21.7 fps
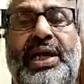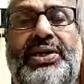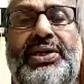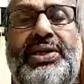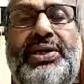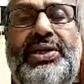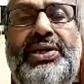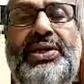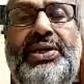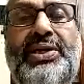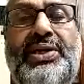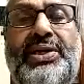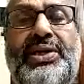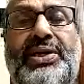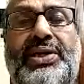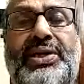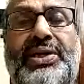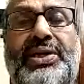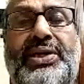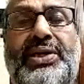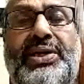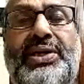by the
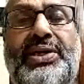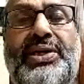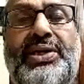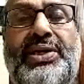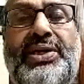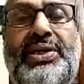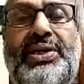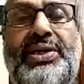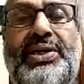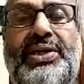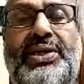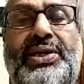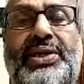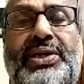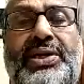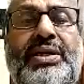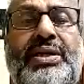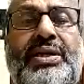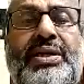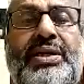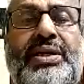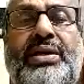moneylenders,
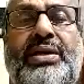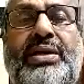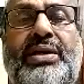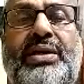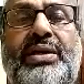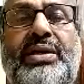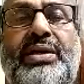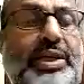by the